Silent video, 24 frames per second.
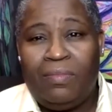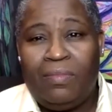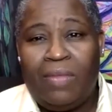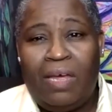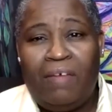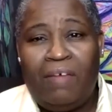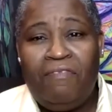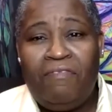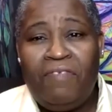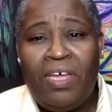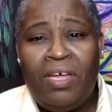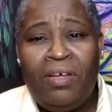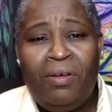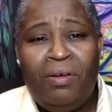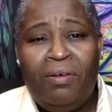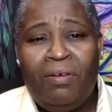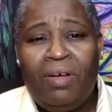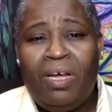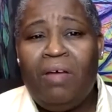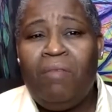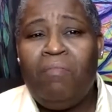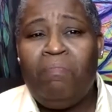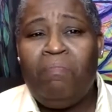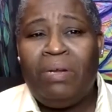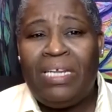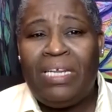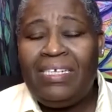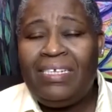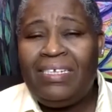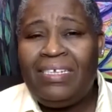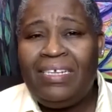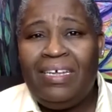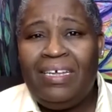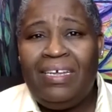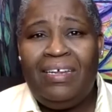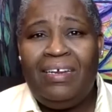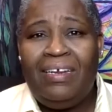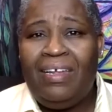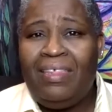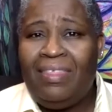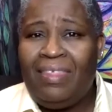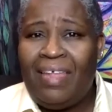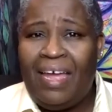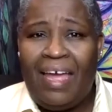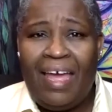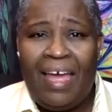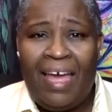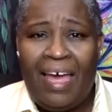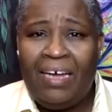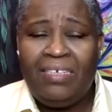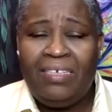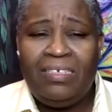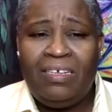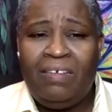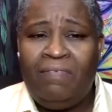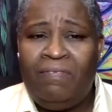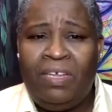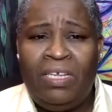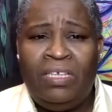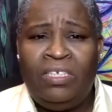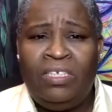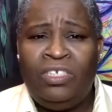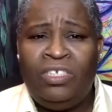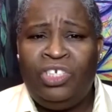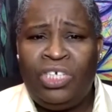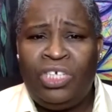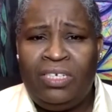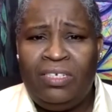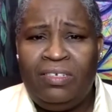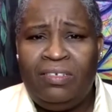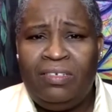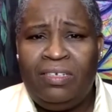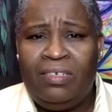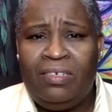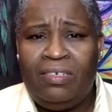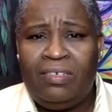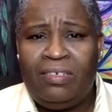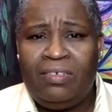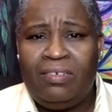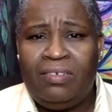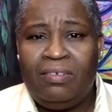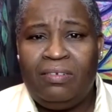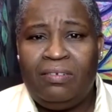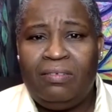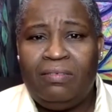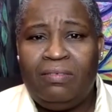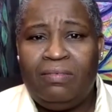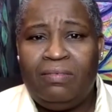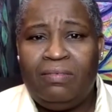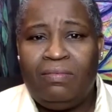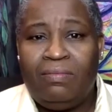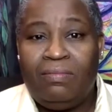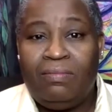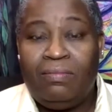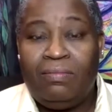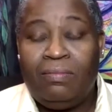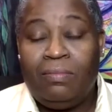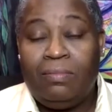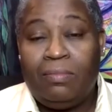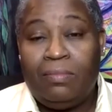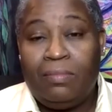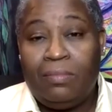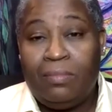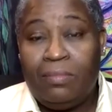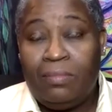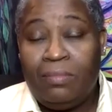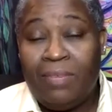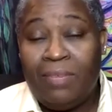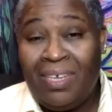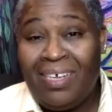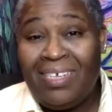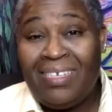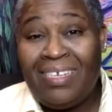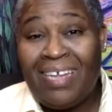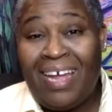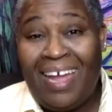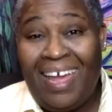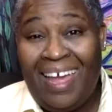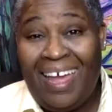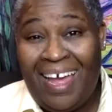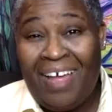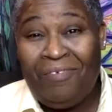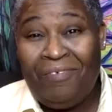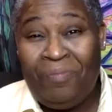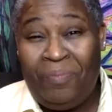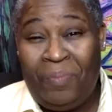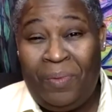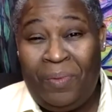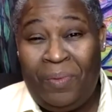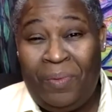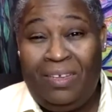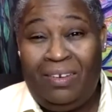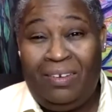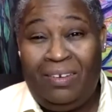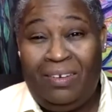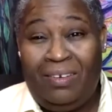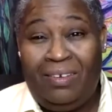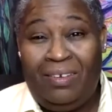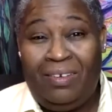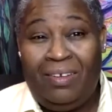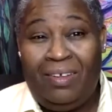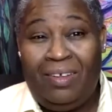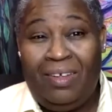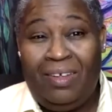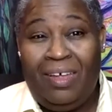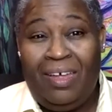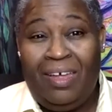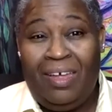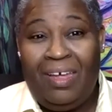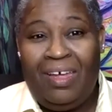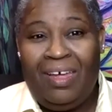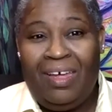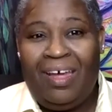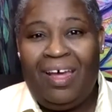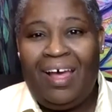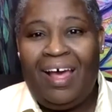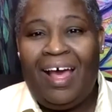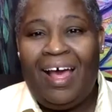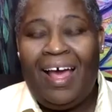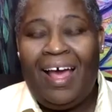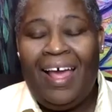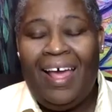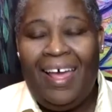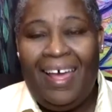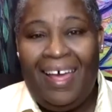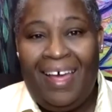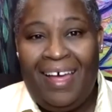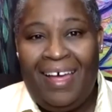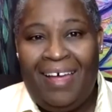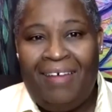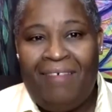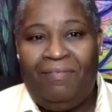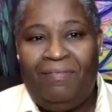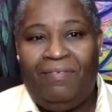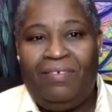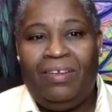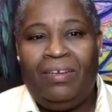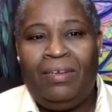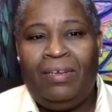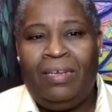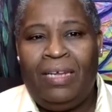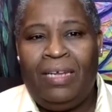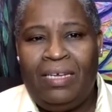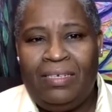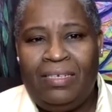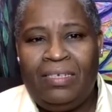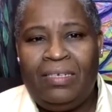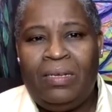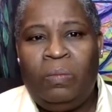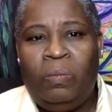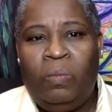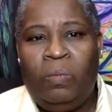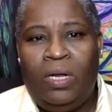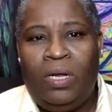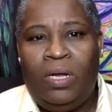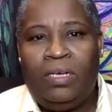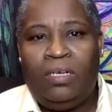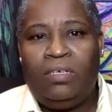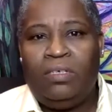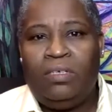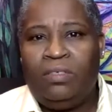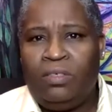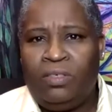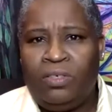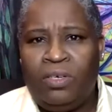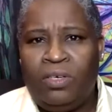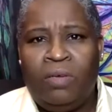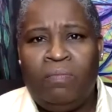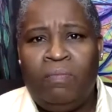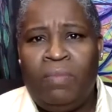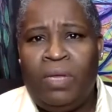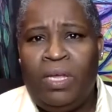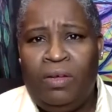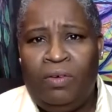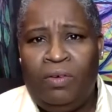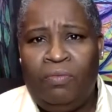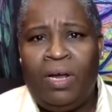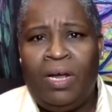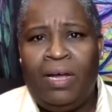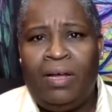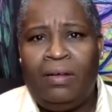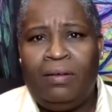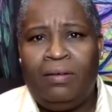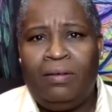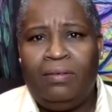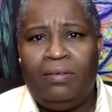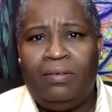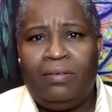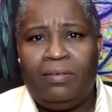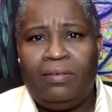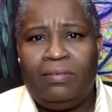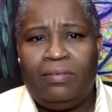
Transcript: I feel complicit in the act of injustice because I have been. I have let someone turn me around.